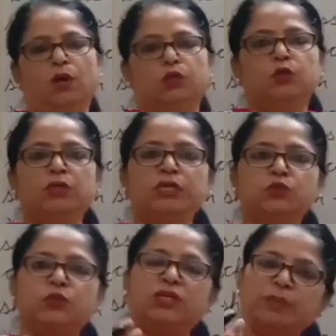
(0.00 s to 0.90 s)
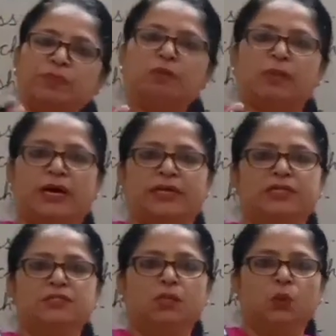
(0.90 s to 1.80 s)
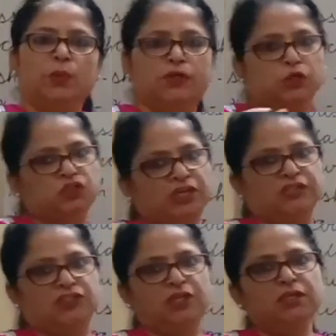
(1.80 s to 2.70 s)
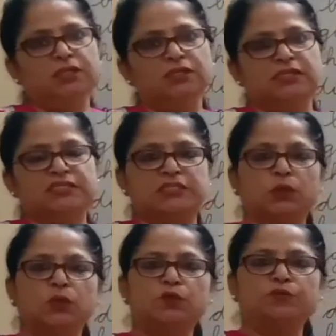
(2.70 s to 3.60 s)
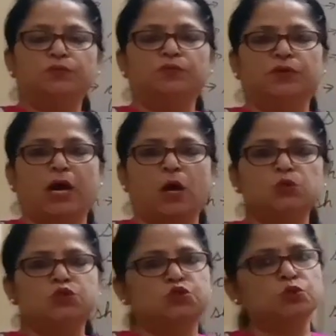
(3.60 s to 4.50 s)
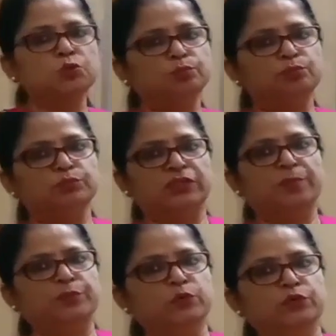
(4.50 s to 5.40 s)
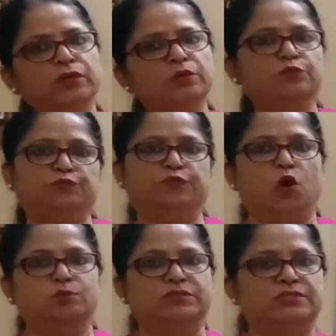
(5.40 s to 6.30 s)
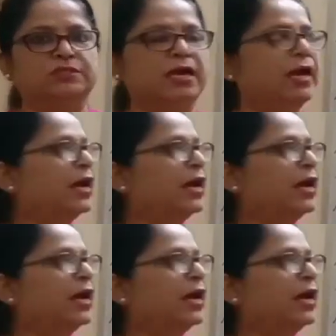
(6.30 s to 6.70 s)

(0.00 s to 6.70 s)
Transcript: You need to keep in mind when you are changing these singular nouns to the plural forms.